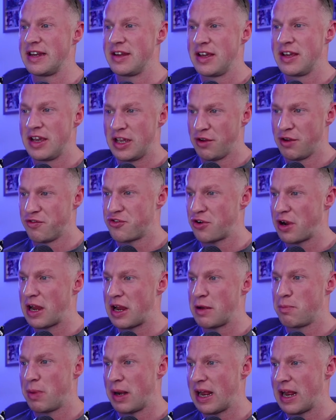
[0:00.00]
you've tried
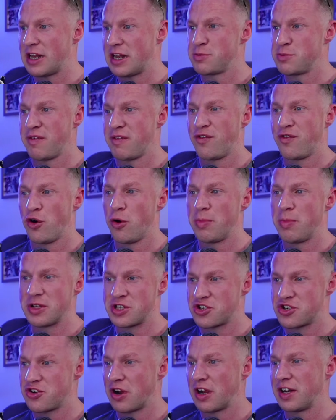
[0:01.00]
plans before but
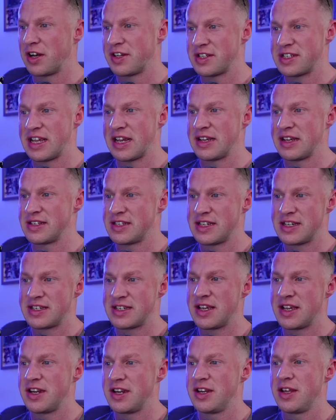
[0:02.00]
struggle to stay
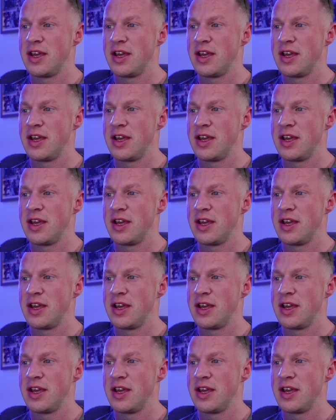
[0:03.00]
consistent,